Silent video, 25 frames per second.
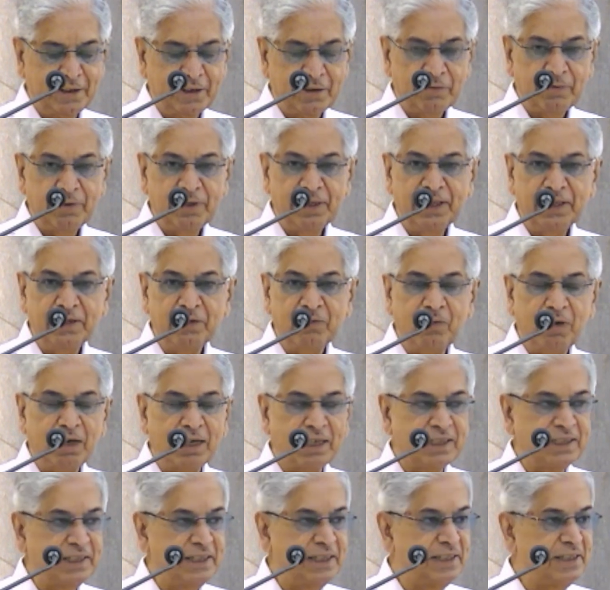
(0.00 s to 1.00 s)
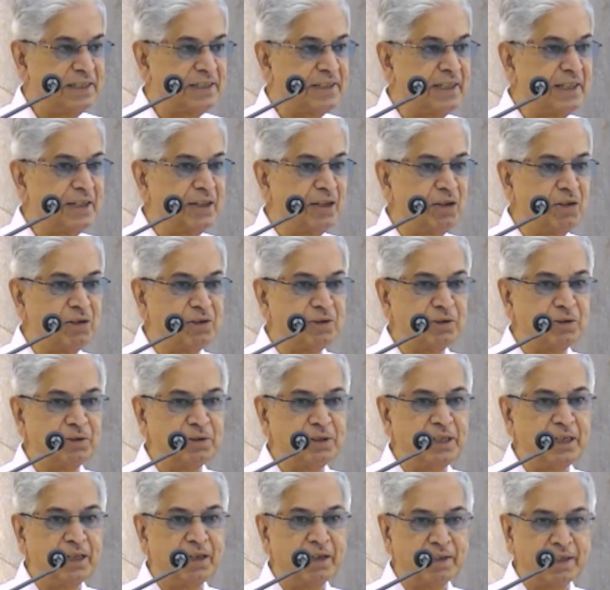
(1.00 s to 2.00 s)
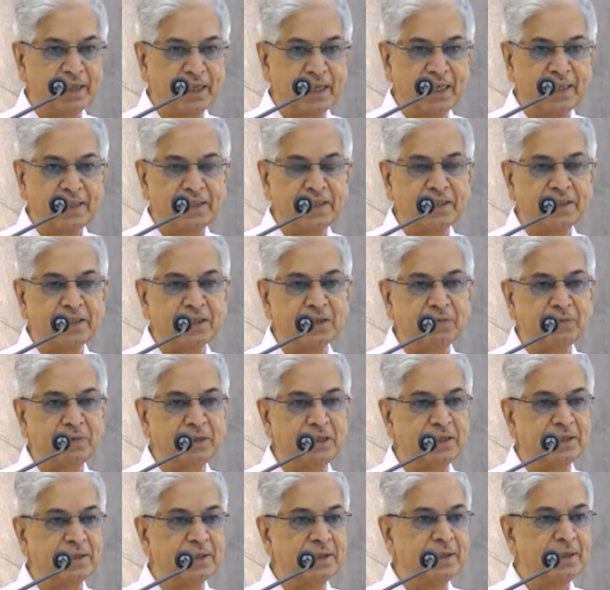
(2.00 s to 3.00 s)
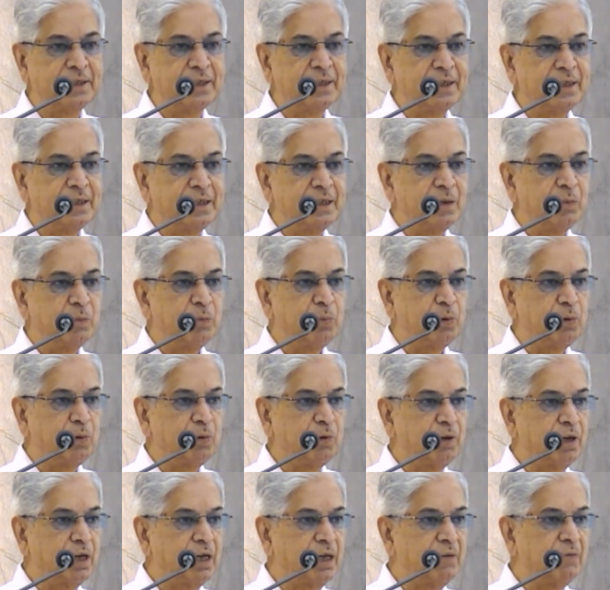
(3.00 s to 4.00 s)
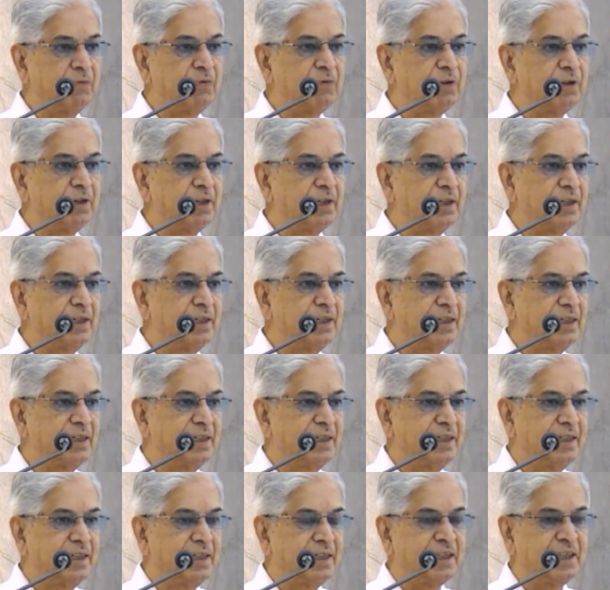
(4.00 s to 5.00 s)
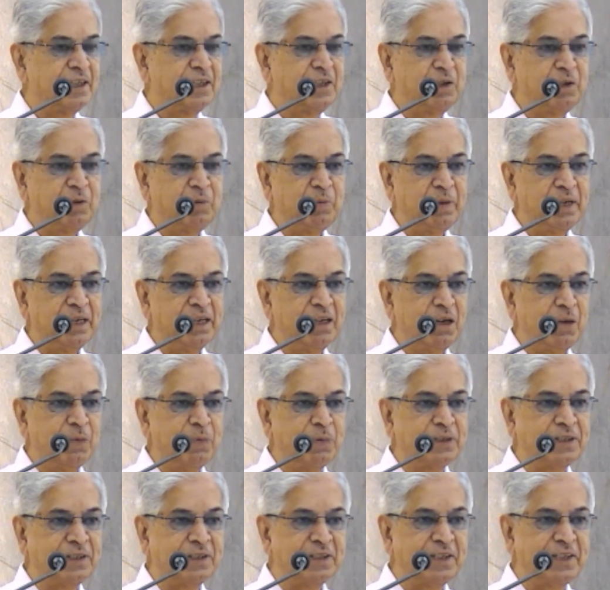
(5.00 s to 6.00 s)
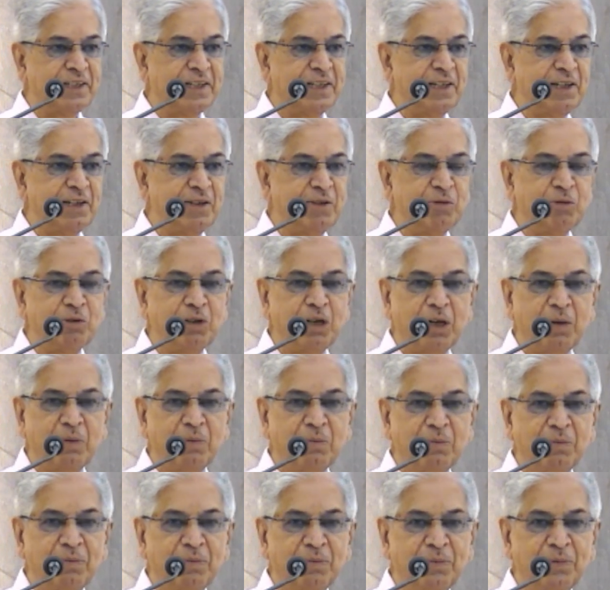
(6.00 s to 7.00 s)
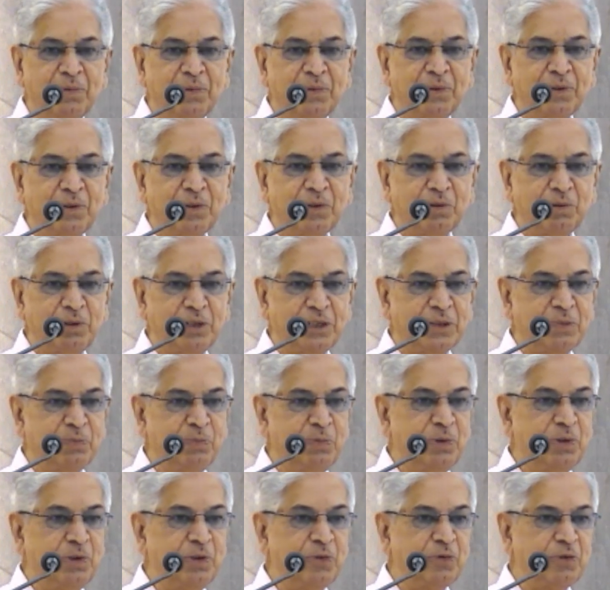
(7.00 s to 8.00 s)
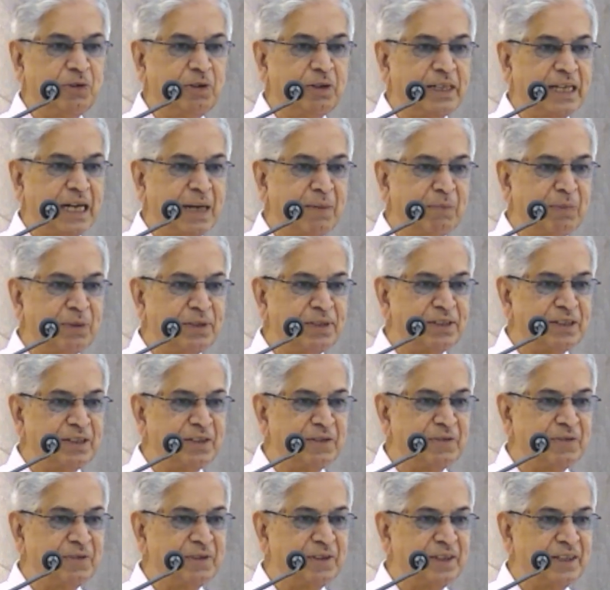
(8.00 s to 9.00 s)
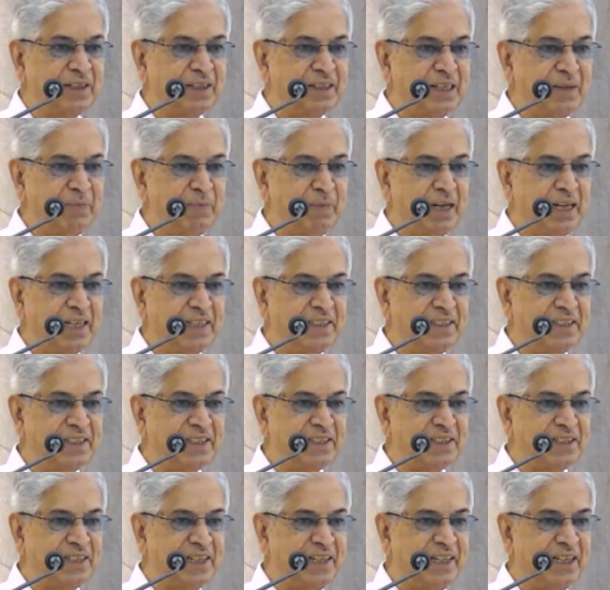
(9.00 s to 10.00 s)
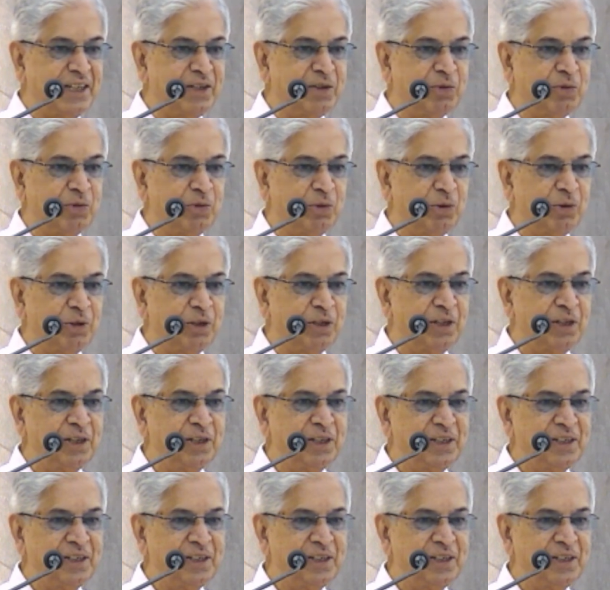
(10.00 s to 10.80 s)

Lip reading: Vinu Varghese and also the organizers of this program for giving me an opportunity to come to this beautiful campus of the IIST Territory.